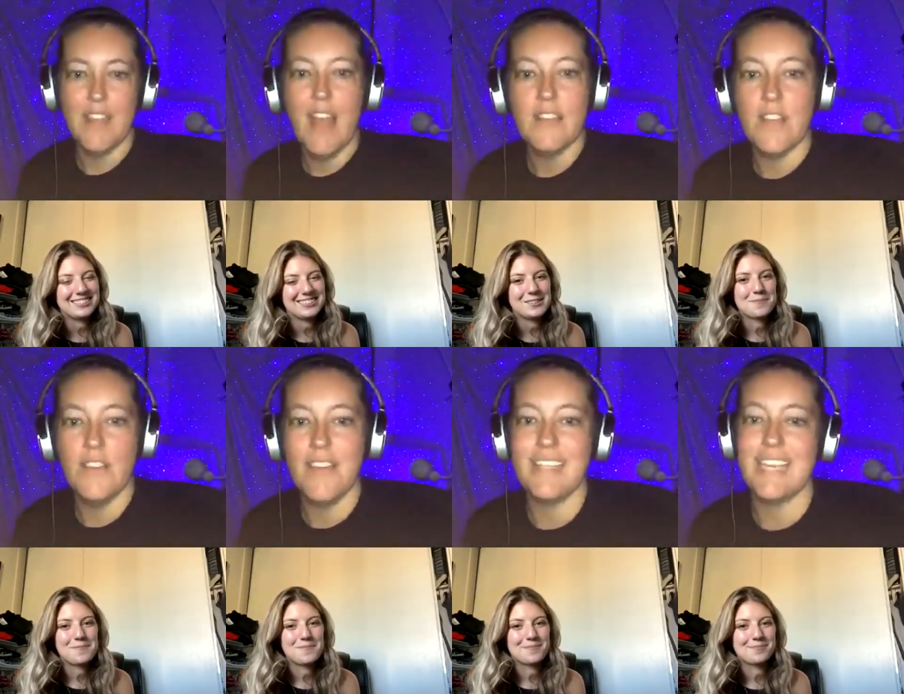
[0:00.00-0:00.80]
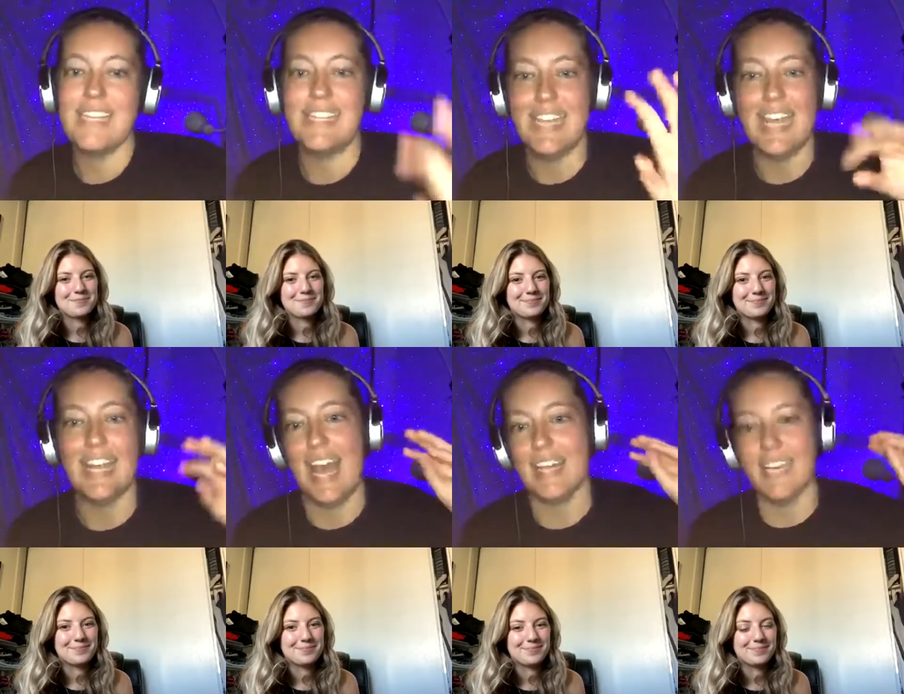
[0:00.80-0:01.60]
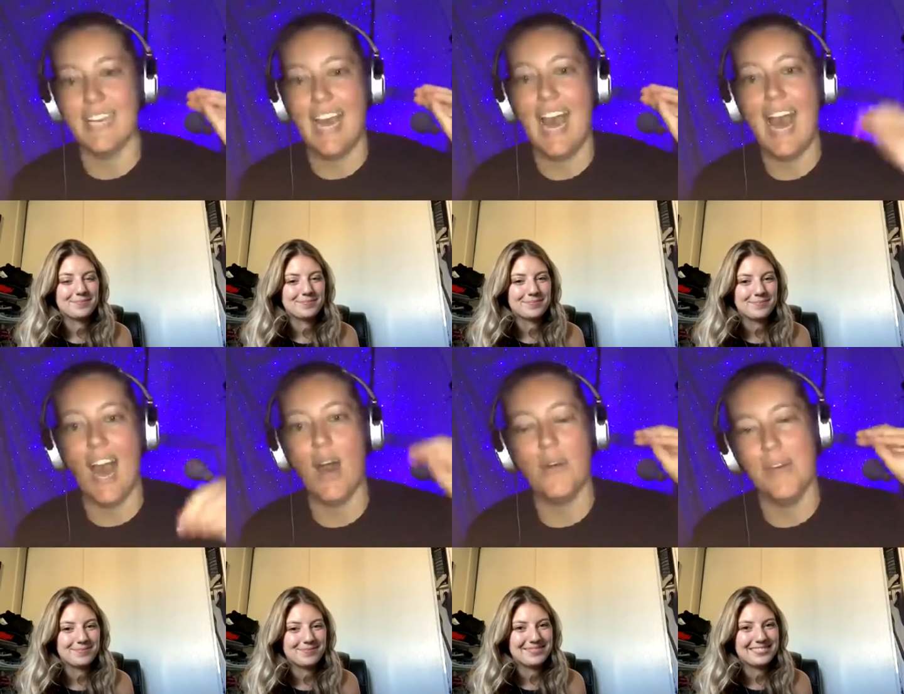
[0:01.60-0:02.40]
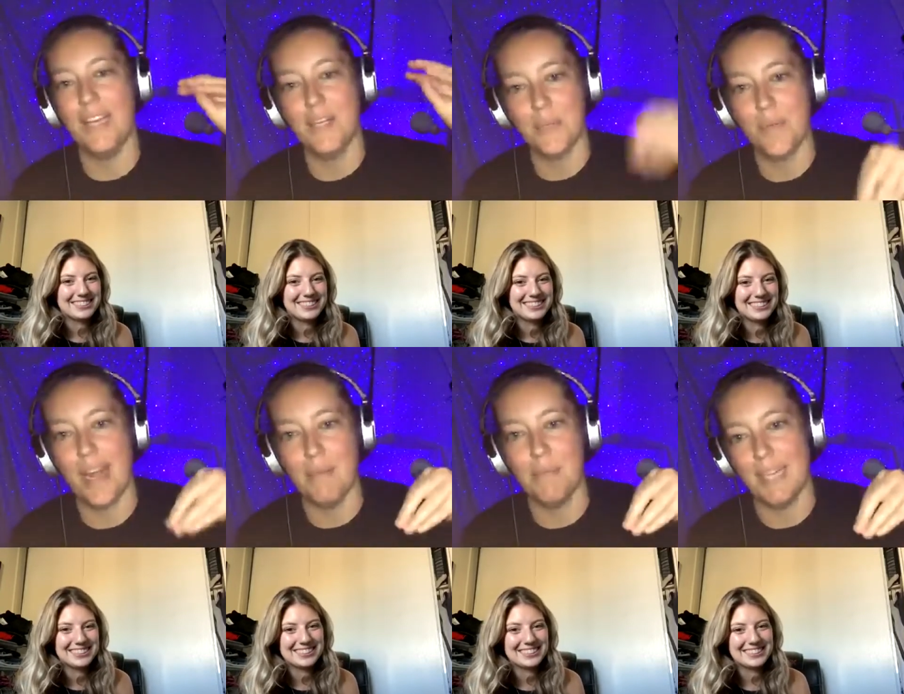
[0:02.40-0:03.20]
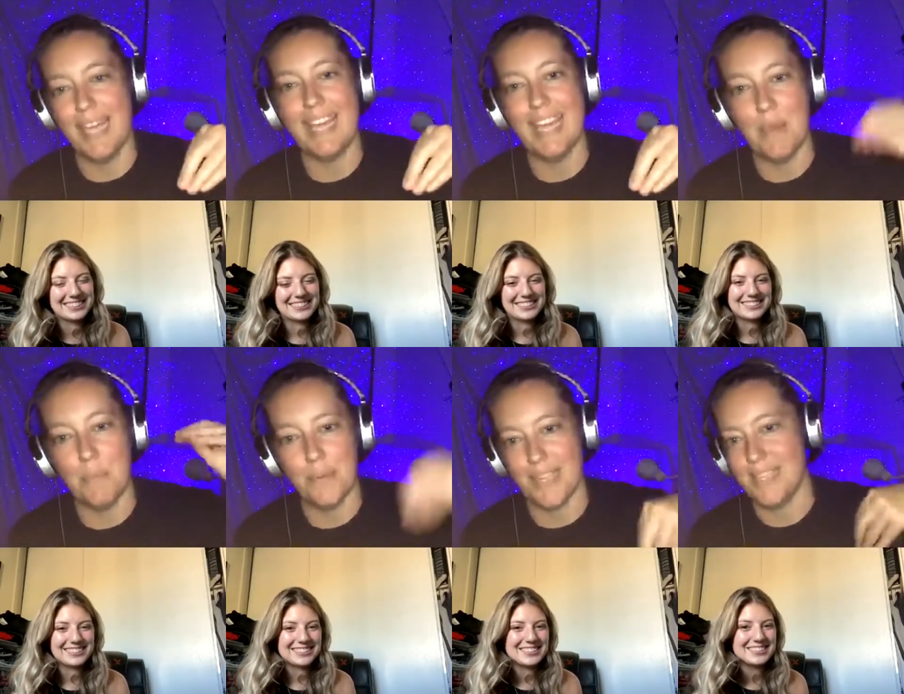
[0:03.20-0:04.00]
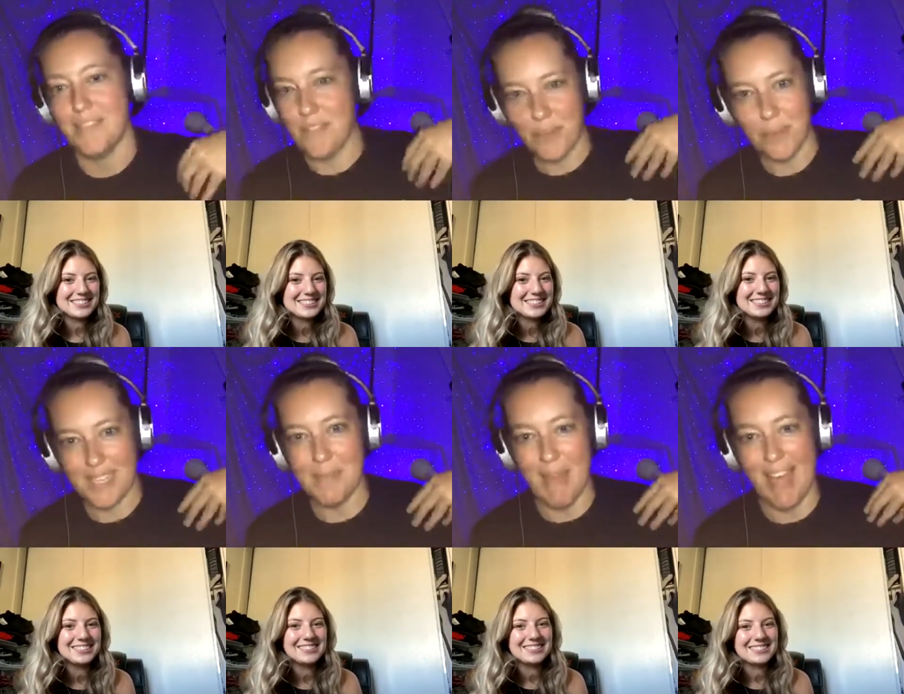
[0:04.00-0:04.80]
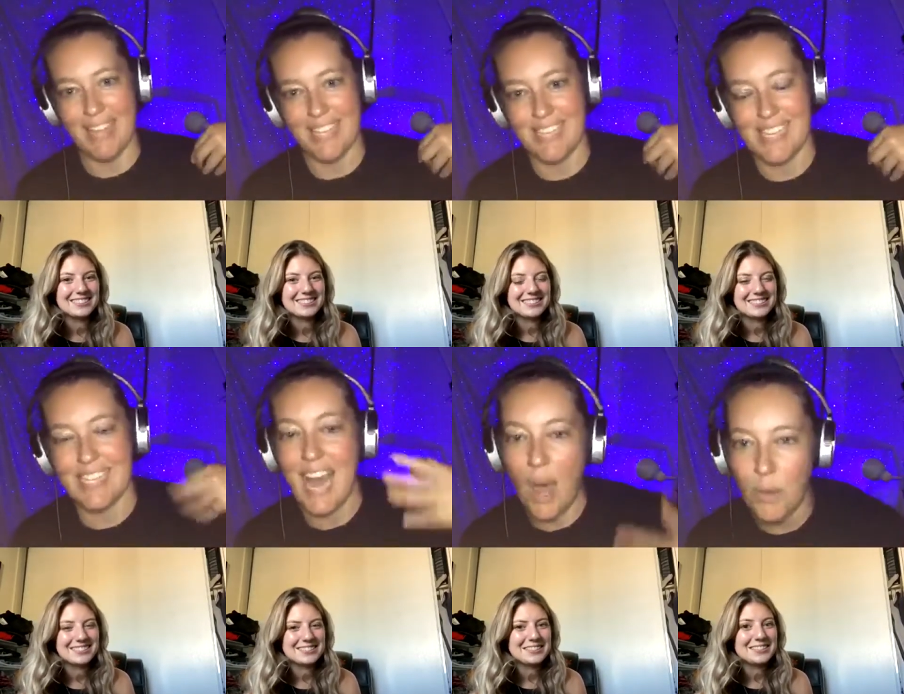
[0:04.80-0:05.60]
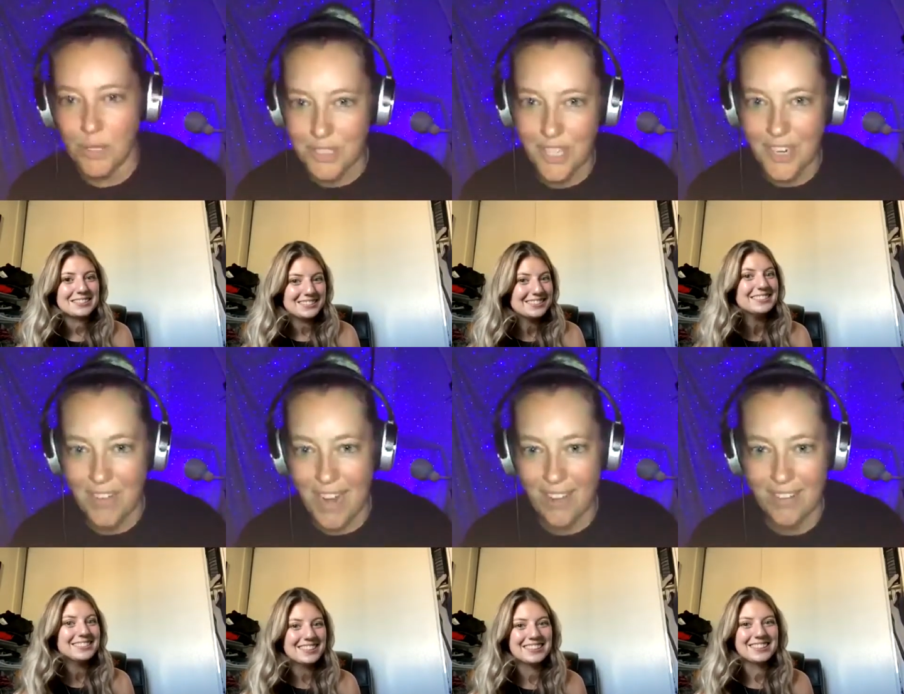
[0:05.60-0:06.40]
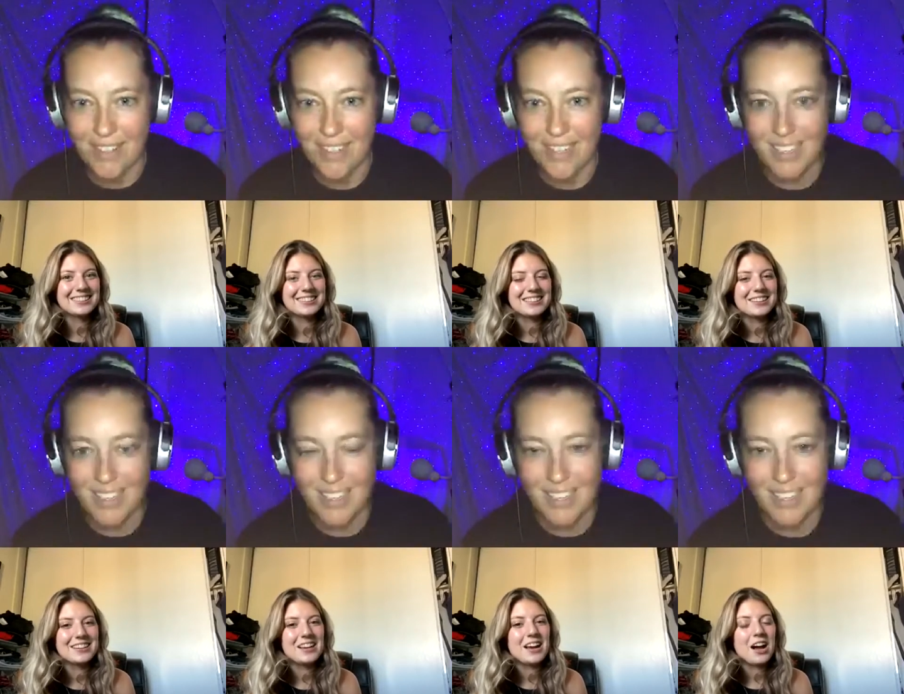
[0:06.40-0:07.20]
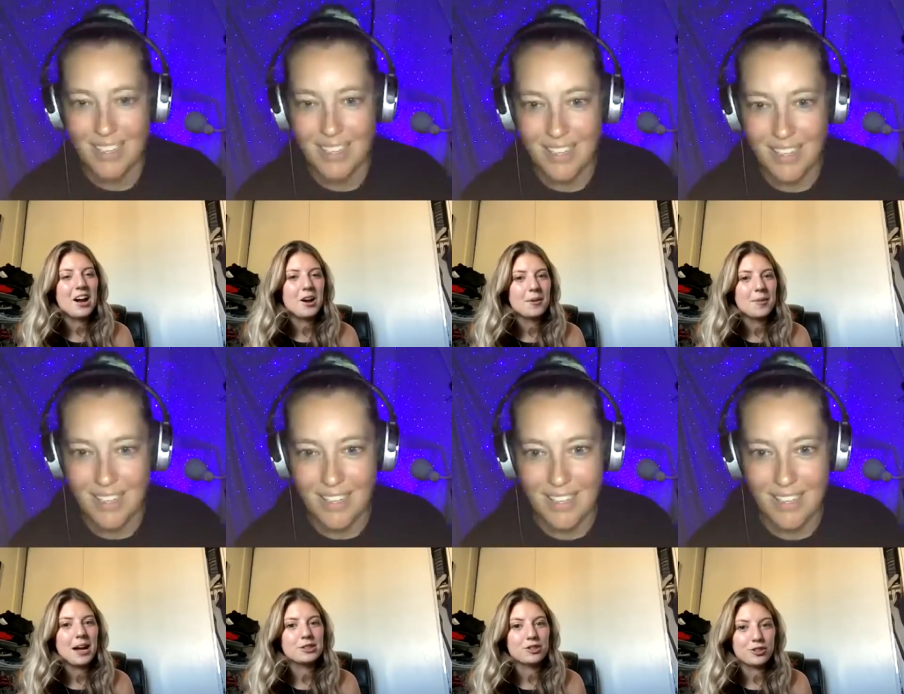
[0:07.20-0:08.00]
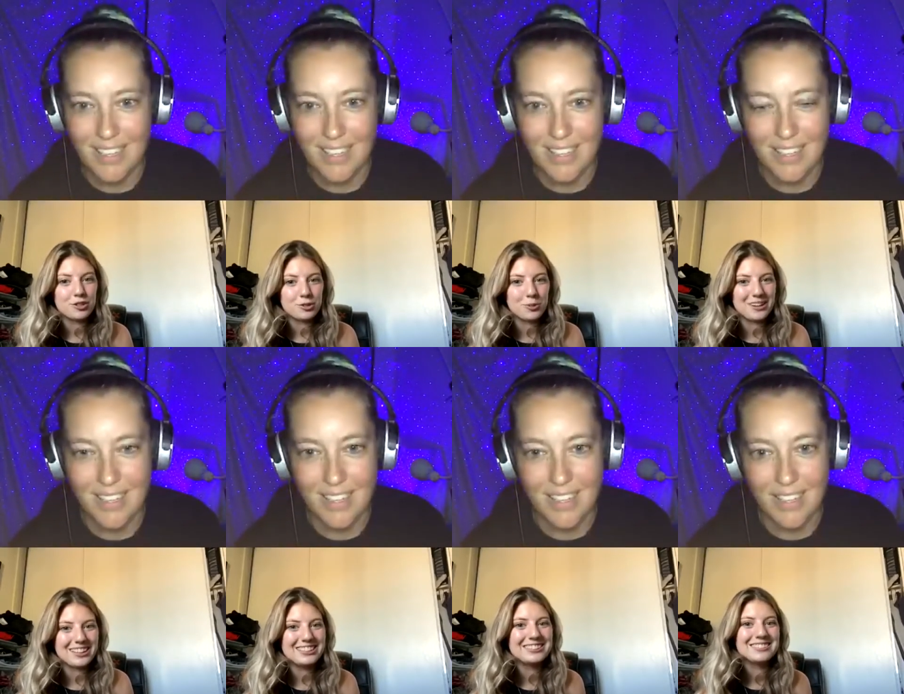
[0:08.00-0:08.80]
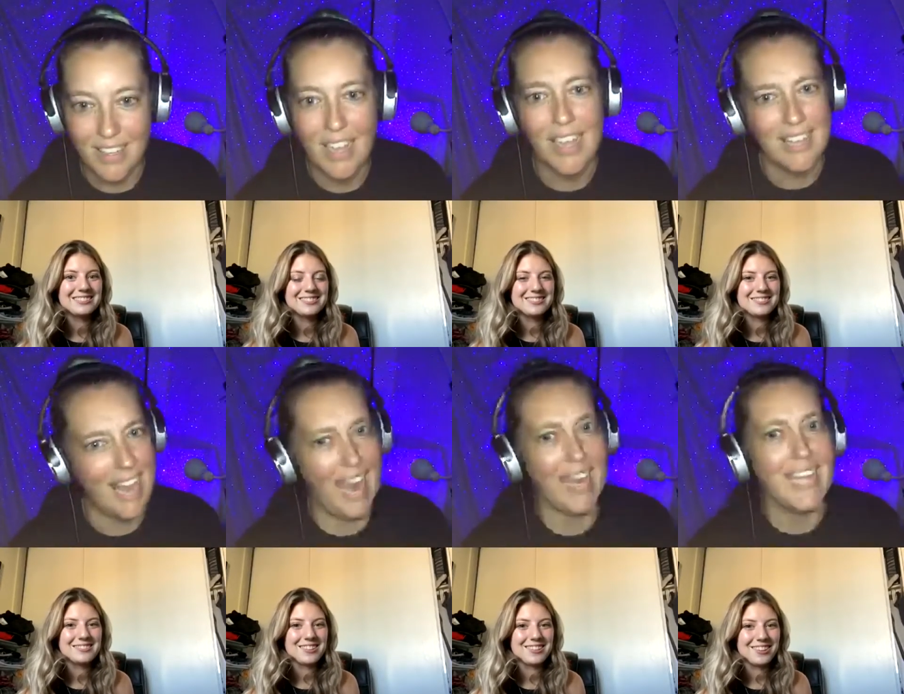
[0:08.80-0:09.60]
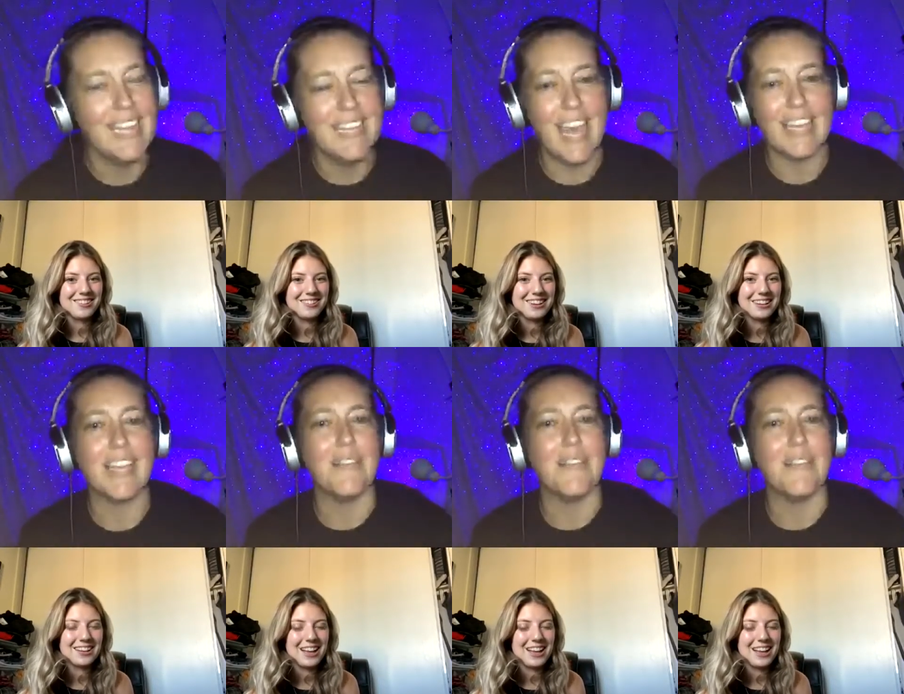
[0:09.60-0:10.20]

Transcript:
Speaker 1: So you guys can see, like, how incredibly impressive of a resume this is.
Speaker 2: And how old are you now? I just turned 20.
Speaker 1: Yeah. So, like...